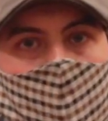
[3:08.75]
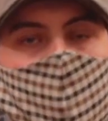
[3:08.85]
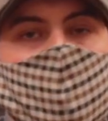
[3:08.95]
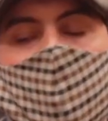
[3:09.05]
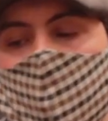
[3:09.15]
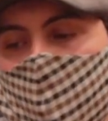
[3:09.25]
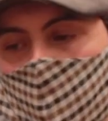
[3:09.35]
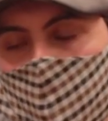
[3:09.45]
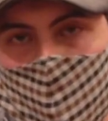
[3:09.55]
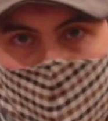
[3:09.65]
It's very,
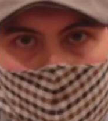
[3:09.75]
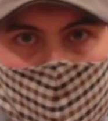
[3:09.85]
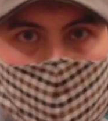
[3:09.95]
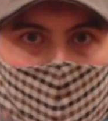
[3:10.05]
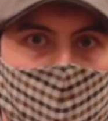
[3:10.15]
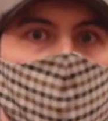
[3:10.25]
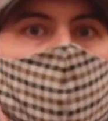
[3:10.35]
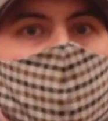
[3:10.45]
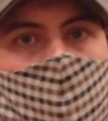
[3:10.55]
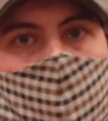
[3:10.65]
very easy to change
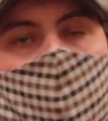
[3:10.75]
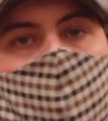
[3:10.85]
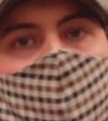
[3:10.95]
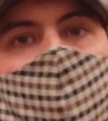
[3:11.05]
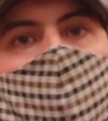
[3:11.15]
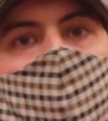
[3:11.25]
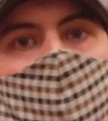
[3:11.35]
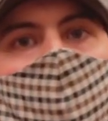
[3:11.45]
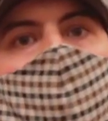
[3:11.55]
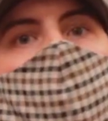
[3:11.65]
and play with and make it
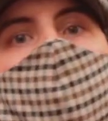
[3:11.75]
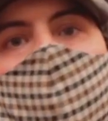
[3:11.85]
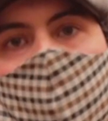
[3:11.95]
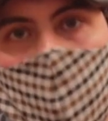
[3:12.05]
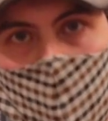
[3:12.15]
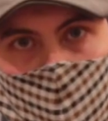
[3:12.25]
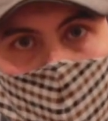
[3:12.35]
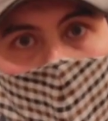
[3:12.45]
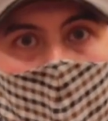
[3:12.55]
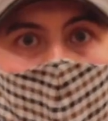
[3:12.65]
accompany whatever you
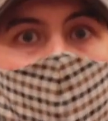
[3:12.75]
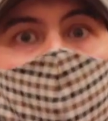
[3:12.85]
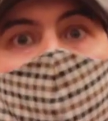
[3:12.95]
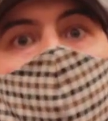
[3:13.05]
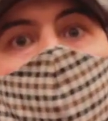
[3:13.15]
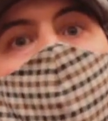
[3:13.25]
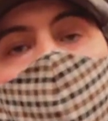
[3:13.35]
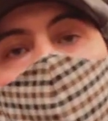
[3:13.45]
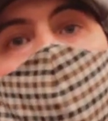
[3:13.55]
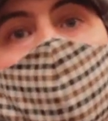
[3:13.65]
want, however you do
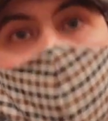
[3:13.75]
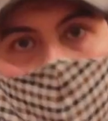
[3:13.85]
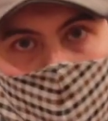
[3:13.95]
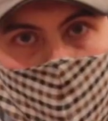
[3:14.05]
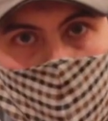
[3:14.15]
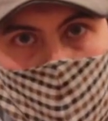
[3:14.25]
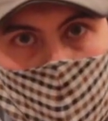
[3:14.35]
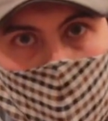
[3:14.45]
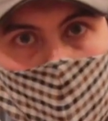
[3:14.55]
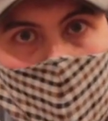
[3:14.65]
feel like you want it.
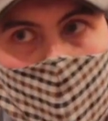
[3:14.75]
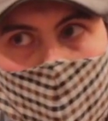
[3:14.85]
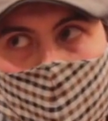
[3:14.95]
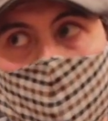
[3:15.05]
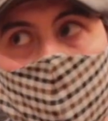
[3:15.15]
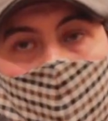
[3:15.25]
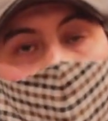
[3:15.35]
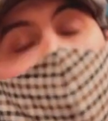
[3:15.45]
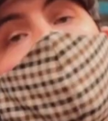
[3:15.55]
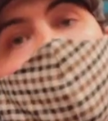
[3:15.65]
And that's how
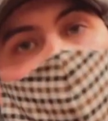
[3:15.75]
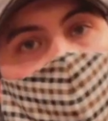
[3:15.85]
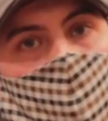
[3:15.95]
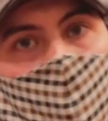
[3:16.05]
I would recommend